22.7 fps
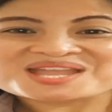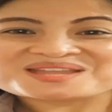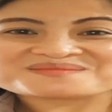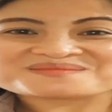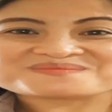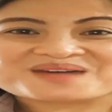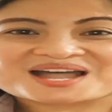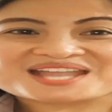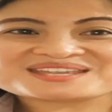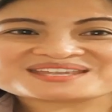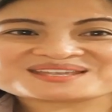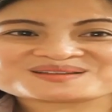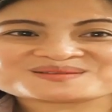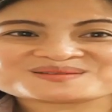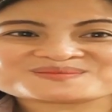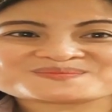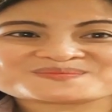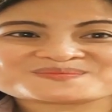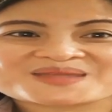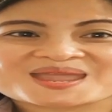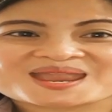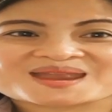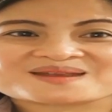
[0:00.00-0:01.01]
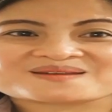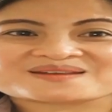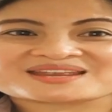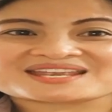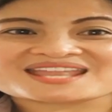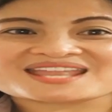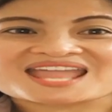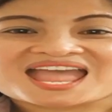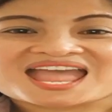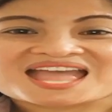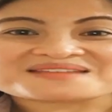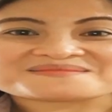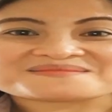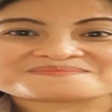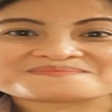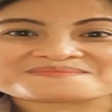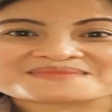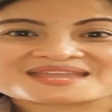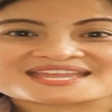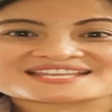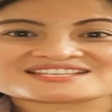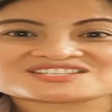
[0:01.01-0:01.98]
by comparing
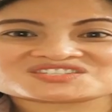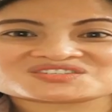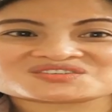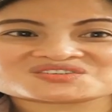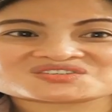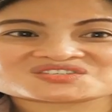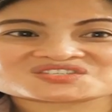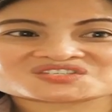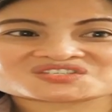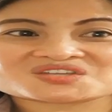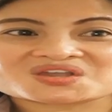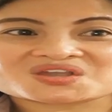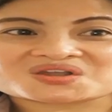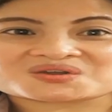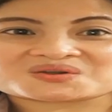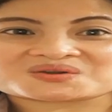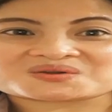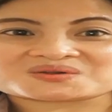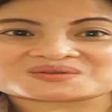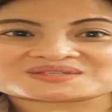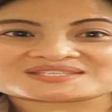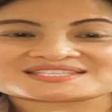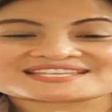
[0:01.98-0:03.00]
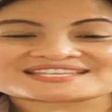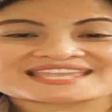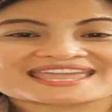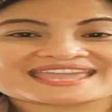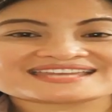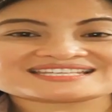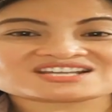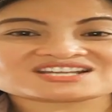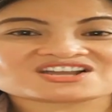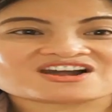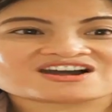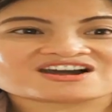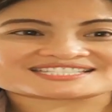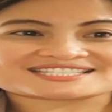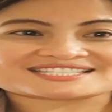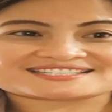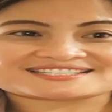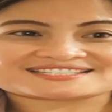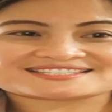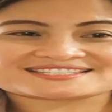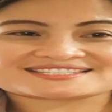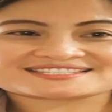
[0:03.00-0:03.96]
men to stones and
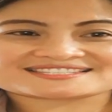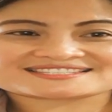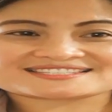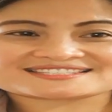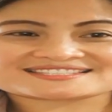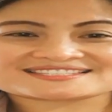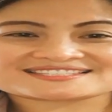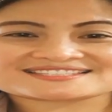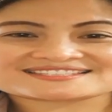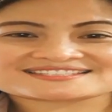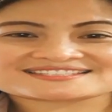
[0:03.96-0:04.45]
cottons.